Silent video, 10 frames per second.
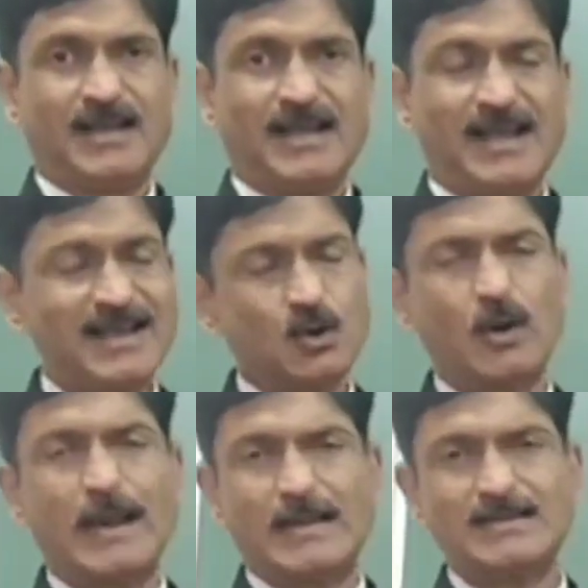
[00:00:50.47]
is
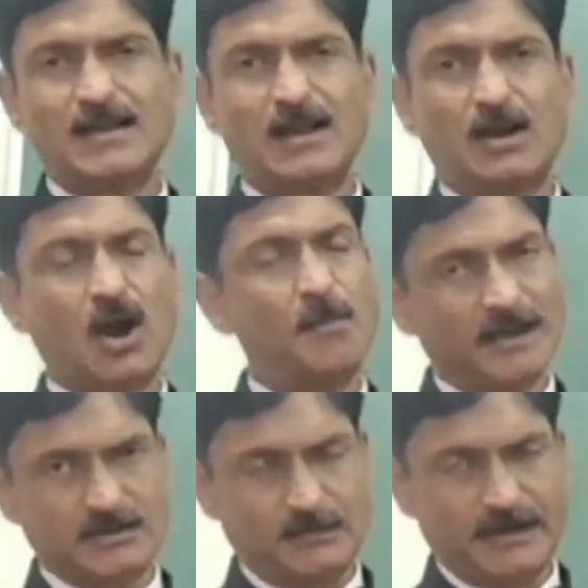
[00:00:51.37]
known as
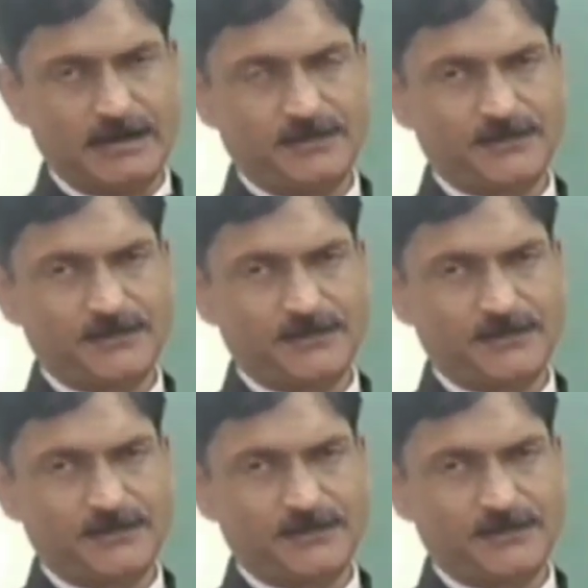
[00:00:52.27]
complex plane.